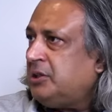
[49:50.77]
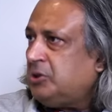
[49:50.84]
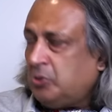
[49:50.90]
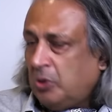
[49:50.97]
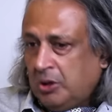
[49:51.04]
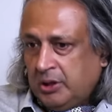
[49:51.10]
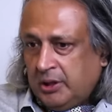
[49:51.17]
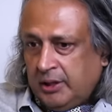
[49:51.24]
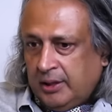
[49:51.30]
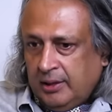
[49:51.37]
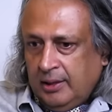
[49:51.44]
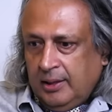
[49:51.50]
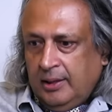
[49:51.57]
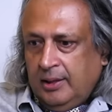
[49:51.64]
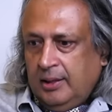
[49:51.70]
It's not the,
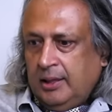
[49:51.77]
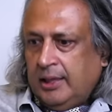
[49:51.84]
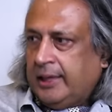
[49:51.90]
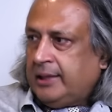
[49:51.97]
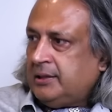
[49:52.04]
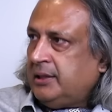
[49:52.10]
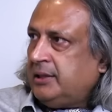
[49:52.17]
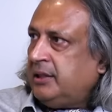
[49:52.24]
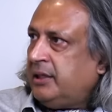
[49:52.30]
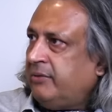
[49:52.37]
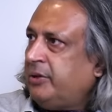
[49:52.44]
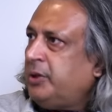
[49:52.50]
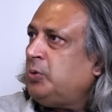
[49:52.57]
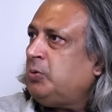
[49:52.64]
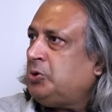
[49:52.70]
like I said, the
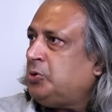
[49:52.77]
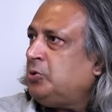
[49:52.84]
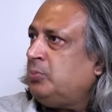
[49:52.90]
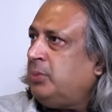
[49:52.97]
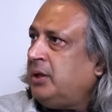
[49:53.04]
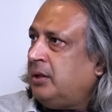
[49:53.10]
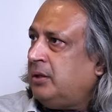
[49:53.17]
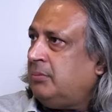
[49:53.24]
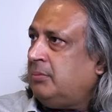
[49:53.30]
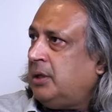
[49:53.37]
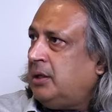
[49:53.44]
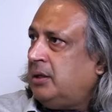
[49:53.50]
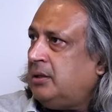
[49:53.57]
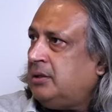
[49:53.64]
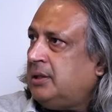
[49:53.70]
revenue was 2 billion,
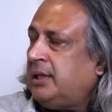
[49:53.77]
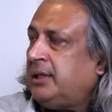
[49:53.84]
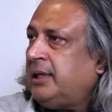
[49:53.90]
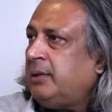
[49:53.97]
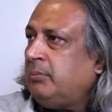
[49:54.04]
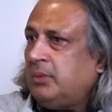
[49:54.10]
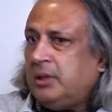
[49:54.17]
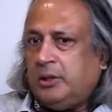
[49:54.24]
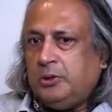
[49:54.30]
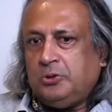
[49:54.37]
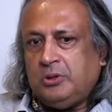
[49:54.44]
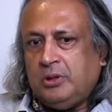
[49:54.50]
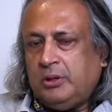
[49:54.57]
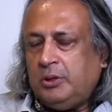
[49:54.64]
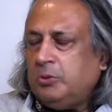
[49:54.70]
but at that time it
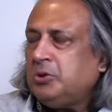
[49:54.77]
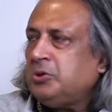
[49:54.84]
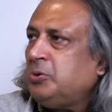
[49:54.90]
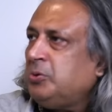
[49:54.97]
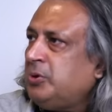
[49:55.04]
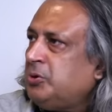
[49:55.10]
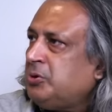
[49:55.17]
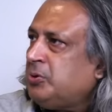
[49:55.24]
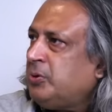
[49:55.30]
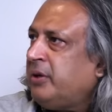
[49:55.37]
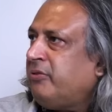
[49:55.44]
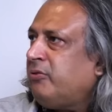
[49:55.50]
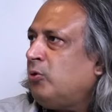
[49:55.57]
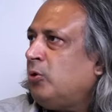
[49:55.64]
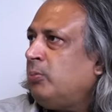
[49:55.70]
used to
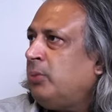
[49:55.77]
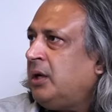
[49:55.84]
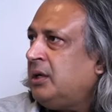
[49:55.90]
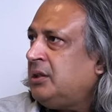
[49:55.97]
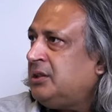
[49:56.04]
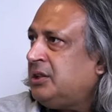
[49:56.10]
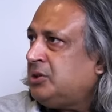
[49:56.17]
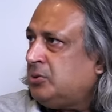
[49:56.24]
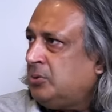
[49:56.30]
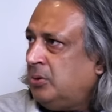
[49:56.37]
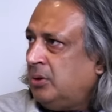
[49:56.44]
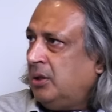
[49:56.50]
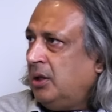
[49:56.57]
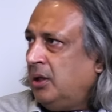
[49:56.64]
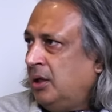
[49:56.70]
give 4 billion just
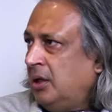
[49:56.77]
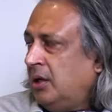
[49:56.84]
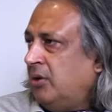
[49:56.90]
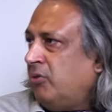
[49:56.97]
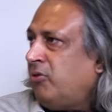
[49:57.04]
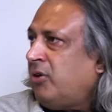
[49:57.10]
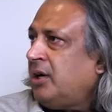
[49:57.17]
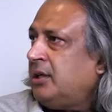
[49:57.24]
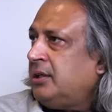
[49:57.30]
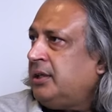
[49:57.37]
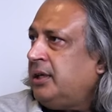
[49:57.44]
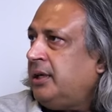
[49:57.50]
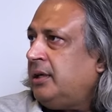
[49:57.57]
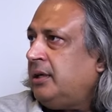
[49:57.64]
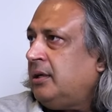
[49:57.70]
to fund
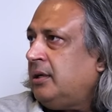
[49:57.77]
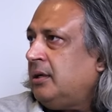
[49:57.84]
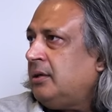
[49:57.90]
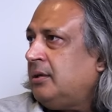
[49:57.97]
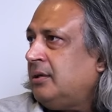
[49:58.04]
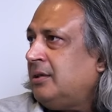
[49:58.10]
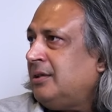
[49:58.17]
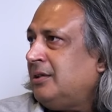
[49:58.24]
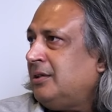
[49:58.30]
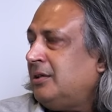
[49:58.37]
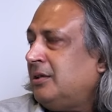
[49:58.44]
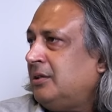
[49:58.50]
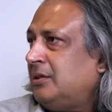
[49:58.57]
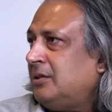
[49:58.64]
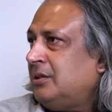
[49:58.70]
the
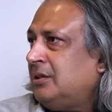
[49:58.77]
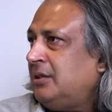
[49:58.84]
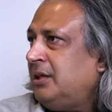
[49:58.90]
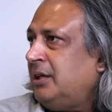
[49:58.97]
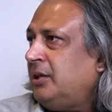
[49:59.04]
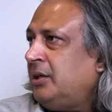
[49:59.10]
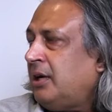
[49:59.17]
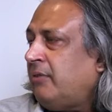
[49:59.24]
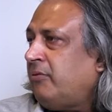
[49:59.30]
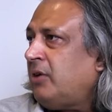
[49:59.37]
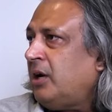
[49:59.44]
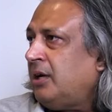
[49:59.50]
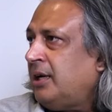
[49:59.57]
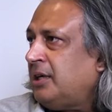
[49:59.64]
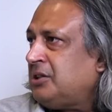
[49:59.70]

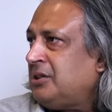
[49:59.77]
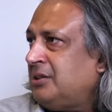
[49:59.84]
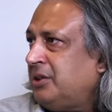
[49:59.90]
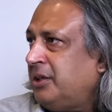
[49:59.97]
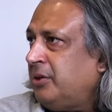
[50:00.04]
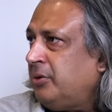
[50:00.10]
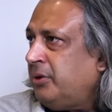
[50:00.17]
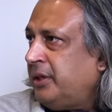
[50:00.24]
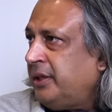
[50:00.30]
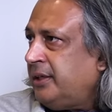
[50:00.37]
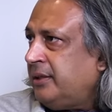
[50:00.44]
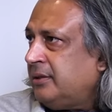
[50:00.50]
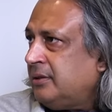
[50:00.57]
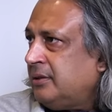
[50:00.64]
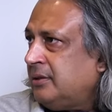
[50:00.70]
Afghan National
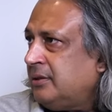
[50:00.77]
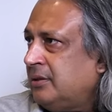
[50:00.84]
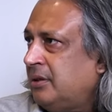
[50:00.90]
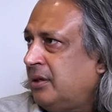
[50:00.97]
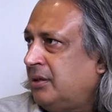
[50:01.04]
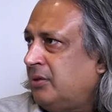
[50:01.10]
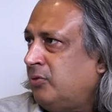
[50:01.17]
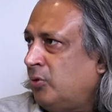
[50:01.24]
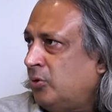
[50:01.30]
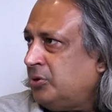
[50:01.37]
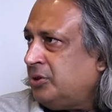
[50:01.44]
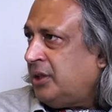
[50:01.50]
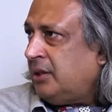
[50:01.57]
Security Force